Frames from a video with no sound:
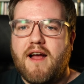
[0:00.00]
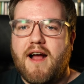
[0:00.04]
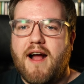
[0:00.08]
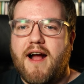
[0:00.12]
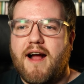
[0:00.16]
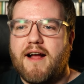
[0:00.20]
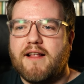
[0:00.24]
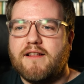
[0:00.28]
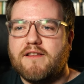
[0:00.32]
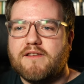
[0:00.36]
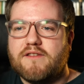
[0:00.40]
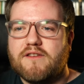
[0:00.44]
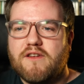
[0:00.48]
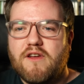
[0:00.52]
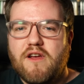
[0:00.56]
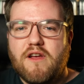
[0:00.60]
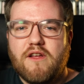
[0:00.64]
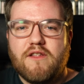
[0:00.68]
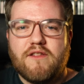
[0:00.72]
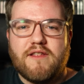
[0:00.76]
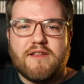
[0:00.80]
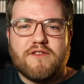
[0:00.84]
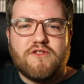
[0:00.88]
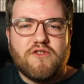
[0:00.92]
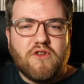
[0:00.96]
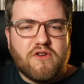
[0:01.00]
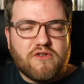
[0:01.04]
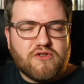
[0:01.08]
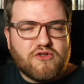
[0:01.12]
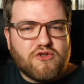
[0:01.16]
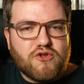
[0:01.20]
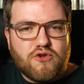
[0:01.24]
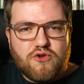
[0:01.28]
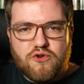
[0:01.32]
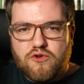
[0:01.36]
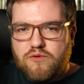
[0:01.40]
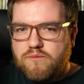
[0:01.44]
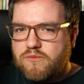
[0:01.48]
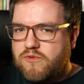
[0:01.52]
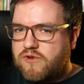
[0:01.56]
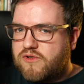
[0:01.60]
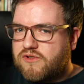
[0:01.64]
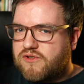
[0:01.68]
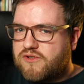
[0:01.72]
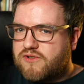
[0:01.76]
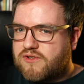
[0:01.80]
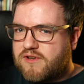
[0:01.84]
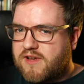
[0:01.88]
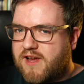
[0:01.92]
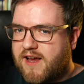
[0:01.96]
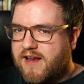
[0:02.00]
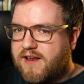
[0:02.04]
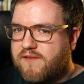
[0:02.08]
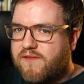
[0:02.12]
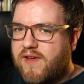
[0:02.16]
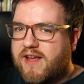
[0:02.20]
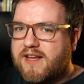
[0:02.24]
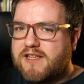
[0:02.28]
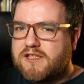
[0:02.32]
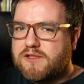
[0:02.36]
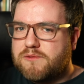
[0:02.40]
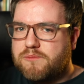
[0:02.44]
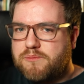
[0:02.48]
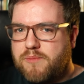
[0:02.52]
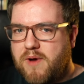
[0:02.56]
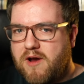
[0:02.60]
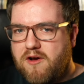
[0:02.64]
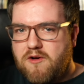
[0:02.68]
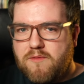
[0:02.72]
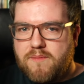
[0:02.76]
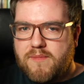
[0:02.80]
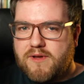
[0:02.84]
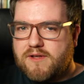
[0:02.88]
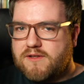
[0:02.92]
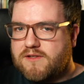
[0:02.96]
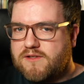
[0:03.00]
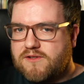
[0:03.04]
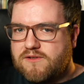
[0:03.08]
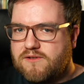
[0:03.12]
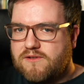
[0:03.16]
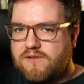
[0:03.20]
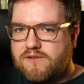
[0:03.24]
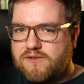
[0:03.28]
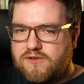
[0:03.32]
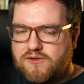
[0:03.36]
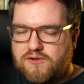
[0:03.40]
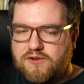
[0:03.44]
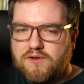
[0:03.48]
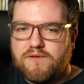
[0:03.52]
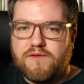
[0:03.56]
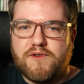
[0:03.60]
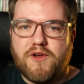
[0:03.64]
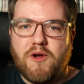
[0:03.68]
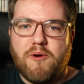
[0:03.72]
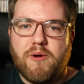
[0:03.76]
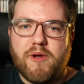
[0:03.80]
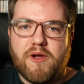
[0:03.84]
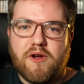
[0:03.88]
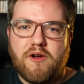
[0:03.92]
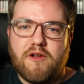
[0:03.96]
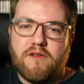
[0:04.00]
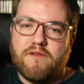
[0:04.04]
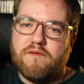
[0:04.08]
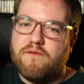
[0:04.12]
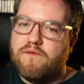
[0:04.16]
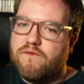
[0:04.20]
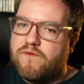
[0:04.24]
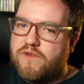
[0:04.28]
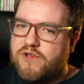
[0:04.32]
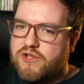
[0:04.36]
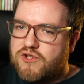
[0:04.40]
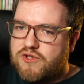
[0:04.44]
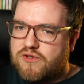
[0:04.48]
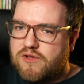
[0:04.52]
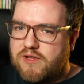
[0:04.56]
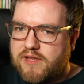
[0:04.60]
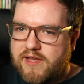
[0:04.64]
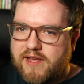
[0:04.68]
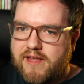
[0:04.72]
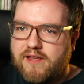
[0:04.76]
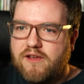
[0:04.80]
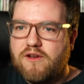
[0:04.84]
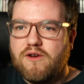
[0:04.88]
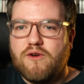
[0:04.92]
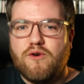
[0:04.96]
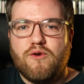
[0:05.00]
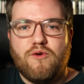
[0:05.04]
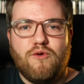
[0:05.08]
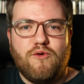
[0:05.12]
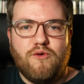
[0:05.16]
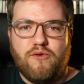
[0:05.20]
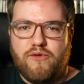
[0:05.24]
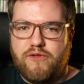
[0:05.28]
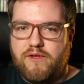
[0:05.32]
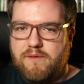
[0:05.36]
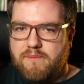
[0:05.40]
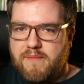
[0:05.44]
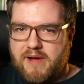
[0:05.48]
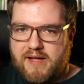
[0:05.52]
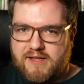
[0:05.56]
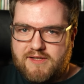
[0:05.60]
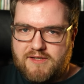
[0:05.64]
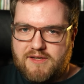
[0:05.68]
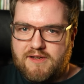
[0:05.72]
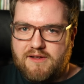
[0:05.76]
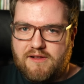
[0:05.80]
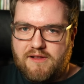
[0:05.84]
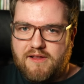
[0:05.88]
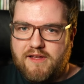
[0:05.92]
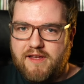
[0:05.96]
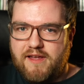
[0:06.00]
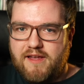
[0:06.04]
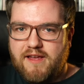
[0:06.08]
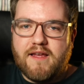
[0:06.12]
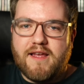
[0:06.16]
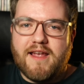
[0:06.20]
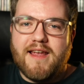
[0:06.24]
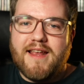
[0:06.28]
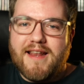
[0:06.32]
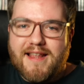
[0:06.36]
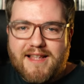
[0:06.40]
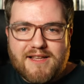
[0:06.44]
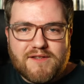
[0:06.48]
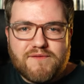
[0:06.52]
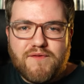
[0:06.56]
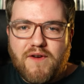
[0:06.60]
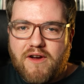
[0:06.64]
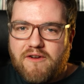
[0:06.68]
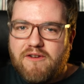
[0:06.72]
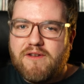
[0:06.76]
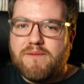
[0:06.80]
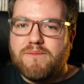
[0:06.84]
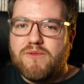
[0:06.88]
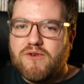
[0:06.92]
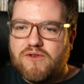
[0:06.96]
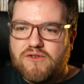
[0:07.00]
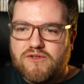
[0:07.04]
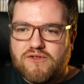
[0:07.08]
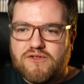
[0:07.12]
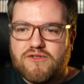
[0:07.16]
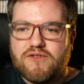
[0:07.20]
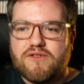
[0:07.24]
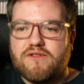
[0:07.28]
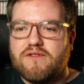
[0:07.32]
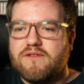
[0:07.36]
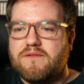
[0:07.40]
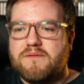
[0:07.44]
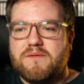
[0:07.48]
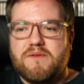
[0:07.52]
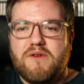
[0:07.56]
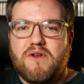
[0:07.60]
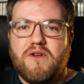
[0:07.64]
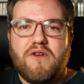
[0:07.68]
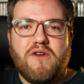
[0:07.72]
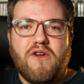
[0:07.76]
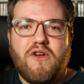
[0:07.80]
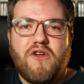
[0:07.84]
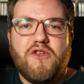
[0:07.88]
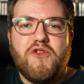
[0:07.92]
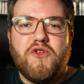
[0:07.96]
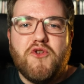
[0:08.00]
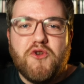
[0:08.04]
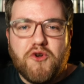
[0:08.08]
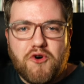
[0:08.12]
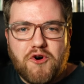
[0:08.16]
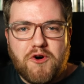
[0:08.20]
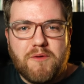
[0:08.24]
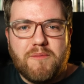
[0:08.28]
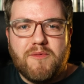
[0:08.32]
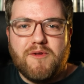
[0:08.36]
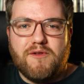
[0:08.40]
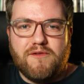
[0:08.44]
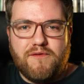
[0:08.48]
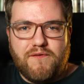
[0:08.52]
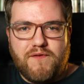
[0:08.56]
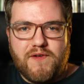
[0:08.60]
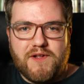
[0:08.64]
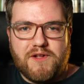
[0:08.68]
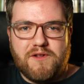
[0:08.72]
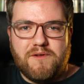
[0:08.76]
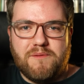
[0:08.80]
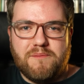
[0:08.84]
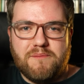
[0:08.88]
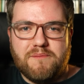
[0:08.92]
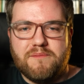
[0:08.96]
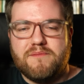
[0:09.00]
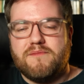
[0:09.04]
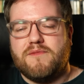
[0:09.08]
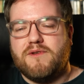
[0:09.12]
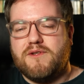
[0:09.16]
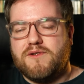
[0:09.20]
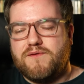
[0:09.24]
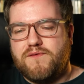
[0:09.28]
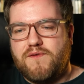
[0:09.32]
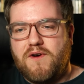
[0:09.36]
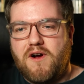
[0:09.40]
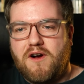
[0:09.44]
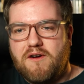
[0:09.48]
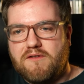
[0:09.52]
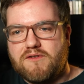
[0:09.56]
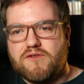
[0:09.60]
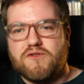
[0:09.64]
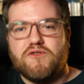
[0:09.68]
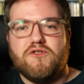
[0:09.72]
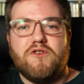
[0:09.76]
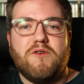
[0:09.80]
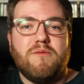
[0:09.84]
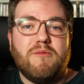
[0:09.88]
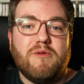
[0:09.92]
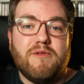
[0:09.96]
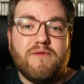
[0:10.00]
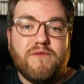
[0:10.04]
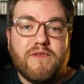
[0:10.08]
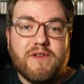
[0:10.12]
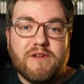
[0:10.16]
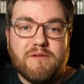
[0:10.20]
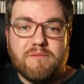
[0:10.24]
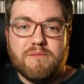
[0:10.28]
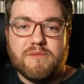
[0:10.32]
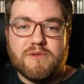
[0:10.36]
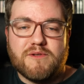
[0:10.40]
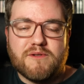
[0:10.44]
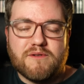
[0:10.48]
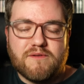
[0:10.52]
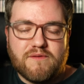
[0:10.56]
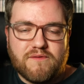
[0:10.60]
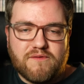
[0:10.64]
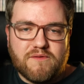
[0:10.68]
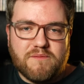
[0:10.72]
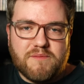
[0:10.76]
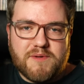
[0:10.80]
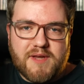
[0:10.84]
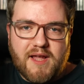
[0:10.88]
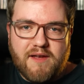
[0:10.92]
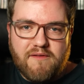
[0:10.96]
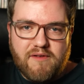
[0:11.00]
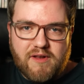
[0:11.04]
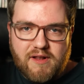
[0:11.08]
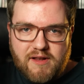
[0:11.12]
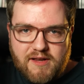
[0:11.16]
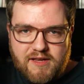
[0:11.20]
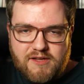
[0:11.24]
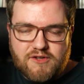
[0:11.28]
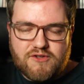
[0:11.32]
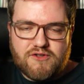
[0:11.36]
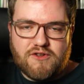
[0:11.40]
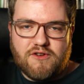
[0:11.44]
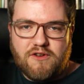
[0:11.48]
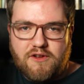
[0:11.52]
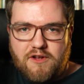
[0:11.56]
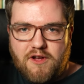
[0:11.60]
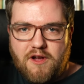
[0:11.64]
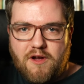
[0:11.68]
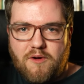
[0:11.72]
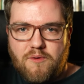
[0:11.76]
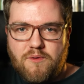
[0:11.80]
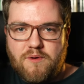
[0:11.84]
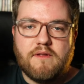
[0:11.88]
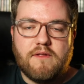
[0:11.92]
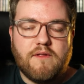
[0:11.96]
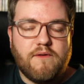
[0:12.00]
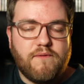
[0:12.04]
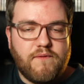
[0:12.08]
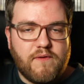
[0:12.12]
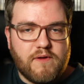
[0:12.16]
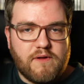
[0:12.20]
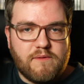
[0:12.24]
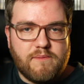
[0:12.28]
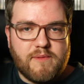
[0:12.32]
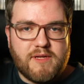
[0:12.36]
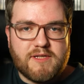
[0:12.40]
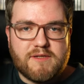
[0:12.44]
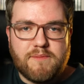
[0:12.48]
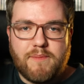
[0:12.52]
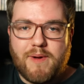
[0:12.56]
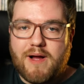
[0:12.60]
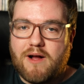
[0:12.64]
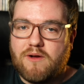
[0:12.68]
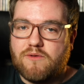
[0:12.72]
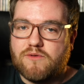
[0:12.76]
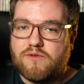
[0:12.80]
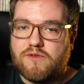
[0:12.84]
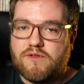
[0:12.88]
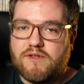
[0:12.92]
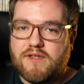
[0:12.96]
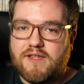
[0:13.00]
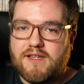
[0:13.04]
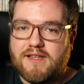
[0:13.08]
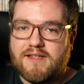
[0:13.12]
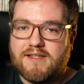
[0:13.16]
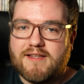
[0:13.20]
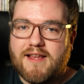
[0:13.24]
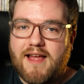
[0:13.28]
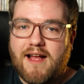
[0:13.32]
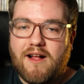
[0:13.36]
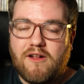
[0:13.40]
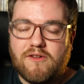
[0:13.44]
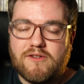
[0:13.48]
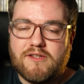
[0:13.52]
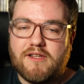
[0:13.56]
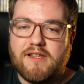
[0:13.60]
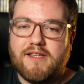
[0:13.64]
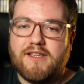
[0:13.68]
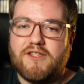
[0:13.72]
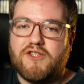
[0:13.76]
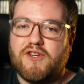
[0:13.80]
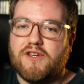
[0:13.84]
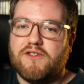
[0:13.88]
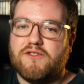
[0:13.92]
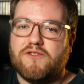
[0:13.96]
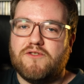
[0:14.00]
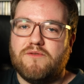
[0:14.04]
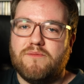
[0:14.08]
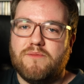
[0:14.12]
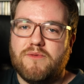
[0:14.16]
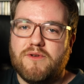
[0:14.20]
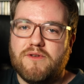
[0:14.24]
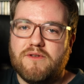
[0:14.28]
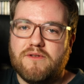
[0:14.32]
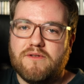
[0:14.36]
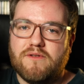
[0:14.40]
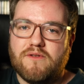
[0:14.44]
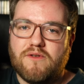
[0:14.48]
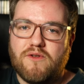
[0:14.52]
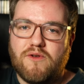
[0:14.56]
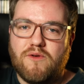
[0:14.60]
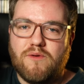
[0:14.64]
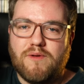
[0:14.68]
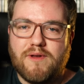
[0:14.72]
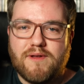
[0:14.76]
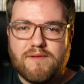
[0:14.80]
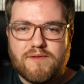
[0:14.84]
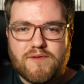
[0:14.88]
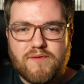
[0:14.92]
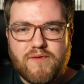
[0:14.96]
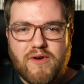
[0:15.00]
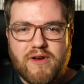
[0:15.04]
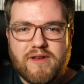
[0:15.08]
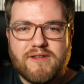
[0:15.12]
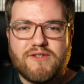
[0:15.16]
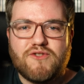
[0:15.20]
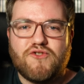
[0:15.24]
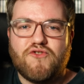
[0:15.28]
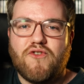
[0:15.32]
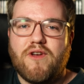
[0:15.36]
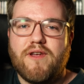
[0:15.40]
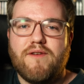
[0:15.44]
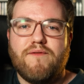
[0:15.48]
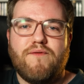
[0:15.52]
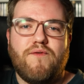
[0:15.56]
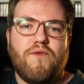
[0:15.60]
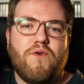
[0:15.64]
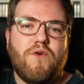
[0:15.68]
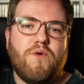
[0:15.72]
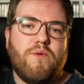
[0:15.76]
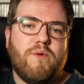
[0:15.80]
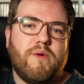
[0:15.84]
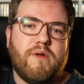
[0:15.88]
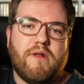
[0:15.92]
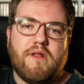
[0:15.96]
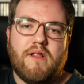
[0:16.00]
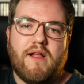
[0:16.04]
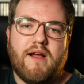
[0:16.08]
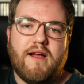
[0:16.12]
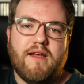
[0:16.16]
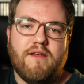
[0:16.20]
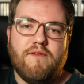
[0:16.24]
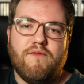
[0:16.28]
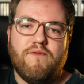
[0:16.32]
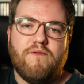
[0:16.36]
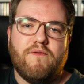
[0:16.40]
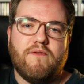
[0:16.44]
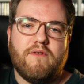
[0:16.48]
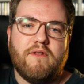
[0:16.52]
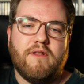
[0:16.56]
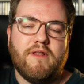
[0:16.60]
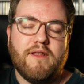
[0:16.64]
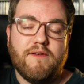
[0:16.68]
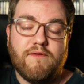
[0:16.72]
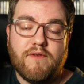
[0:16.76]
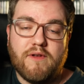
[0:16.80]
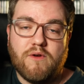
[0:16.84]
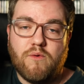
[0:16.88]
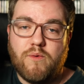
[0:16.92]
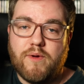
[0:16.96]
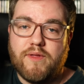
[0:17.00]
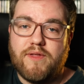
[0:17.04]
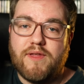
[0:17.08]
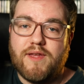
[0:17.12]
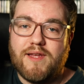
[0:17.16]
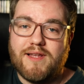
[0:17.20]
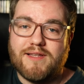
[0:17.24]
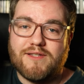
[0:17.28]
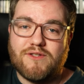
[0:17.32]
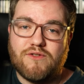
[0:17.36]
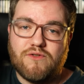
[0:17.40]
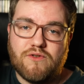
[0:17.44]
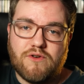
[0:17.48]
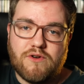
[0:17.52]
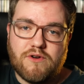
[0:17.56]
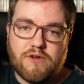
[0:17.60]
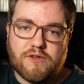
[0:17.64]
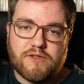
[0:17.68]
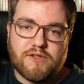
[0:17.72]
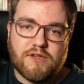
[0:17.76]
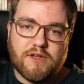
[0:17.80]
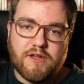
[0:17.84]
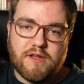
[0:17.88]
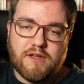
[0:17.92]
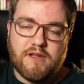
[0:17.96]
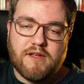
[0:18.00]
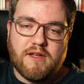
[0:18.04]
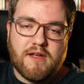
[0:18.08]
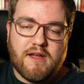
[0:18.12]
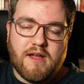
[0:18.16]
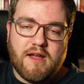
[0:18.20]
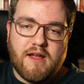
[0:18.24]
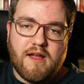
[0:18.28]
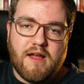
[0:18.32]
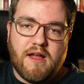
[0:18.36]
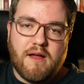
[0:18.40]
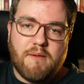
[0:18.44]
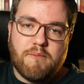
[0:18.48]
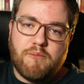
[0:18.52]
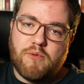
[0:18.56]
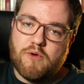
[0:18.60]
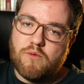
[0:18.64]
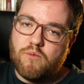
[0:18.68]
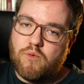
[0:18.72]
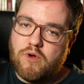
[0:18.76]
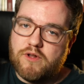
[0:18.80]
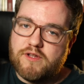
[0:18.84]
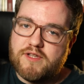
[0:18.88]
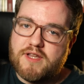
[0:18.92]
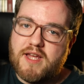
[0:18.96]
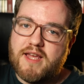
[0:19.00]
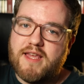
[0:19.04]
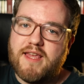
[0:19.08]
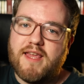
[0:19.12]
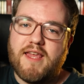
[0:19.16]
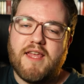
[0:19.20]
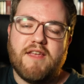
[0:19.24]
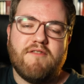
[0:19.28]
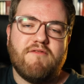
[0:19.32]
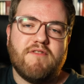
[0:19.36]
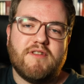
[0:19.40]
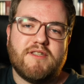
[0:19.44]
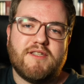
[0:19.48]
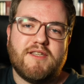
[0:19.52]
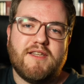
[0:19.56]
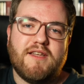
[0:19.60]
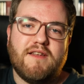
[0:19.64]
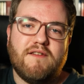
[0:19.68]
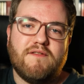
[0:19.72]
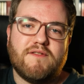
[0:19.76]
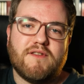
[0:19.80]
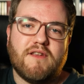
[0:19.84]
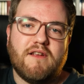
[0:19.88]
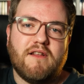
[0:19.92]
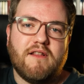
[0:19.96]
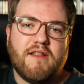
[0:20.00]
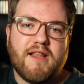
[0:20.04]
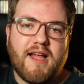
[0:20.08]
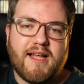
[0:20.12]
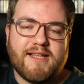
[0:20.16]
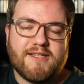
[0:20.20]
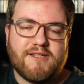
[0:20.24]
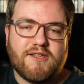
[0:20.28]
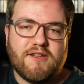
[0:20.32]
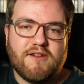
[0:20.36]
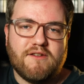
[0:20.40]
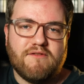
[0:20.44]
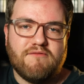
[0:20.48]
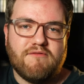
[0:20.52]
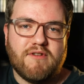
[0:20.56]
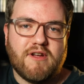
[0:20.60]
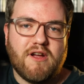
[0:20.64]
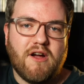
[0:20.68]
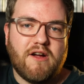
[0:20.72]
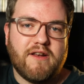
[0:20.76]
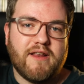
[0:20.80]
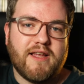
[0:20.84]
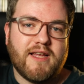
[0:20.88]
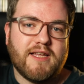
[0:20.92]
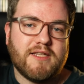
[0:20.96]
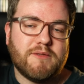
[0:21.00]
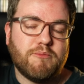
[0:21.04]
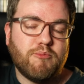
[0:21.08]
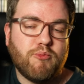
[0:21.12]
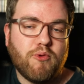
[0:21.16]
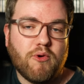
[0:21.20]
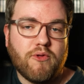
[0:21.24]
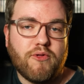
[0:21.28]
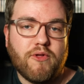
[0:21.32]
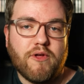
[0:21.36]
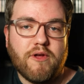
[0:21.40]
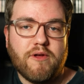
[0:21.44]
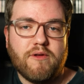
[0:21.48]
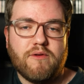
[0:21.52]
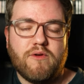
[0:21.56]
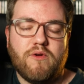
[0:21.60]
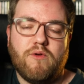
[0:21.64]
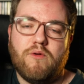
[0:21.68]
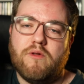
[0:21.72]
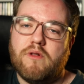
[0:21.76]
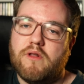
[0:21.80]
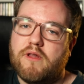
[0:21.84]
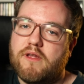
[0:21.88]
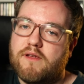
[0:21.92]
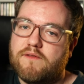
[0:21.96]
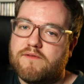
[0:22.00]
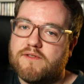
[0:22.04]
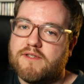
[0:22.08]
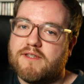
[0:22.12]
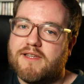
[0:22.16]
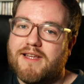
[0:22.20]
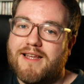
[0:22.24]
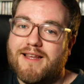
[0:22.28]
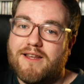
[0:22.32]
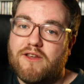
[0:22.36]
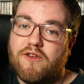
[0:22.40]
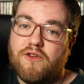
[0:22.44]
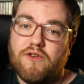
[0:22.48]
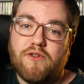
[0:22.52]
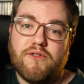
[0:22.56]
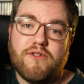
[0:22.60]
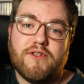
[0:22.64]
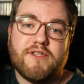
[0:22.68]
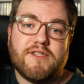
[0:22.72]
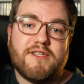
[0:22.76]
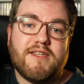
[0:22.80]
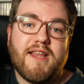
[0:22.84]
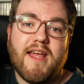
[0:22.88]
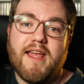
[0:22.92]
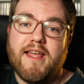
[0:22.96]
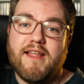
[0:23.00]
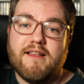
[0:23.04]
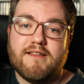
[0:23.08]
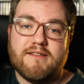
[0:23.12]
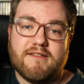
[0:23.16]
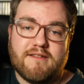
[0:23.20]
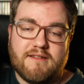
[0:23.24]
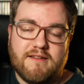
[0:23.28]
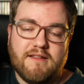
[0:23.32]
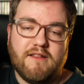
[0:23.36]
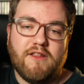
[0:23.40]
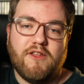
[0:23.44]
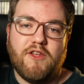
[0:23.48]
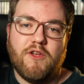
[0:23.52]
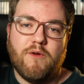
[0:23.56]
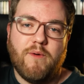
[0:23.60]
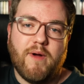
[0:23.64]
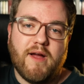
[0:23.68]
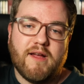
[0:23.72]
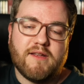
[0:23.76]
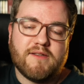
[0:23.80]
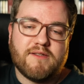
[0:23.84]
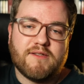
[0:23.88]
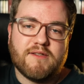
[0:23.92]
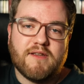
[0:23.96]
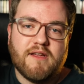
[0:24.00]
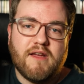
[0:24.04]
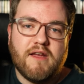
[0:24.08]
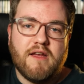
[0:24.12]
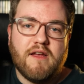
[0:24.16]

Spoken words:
and there's not too much kind of experimental stuff going on visually or thematically. It is very much a normal film, as far as normal films from David Lynch can go. The film is about this elderly gentleman who lives a very straightforward life, living with his daughter. But one day he receives a letter regarding his brother, who lives in another state in the US,